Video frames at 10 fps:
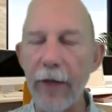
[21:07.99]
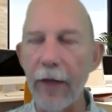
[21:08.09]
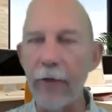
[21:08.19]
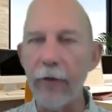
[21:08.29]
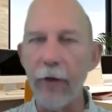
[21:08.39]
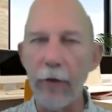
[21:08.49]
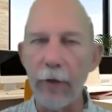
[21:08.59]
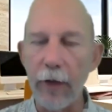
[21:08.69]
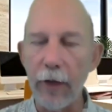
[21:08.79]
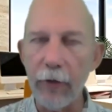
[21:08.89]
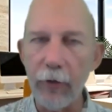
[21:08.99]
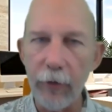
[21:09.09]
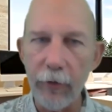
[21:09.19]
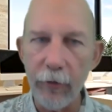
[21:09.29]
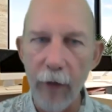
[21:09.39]
and turned it into a
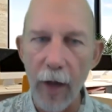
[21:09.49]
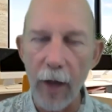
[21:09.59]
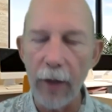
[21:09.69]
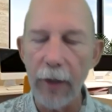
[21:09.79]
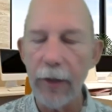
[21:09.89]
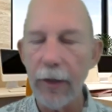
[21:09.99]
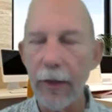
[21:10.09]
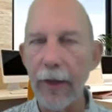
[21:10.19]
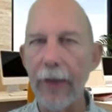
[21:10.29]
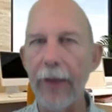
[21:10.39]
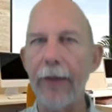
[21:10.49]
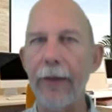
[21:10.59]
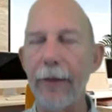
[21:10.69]
drug, and